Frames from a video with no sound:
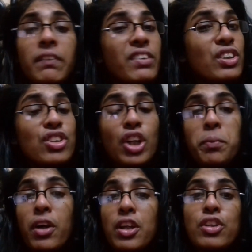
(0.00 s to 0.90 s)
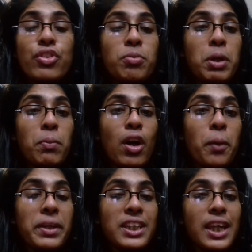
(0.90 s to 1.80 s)
going to talk about it to my
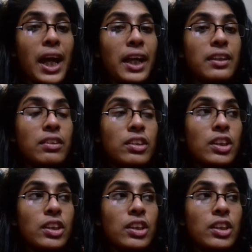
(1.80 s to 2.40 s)
mom and dad.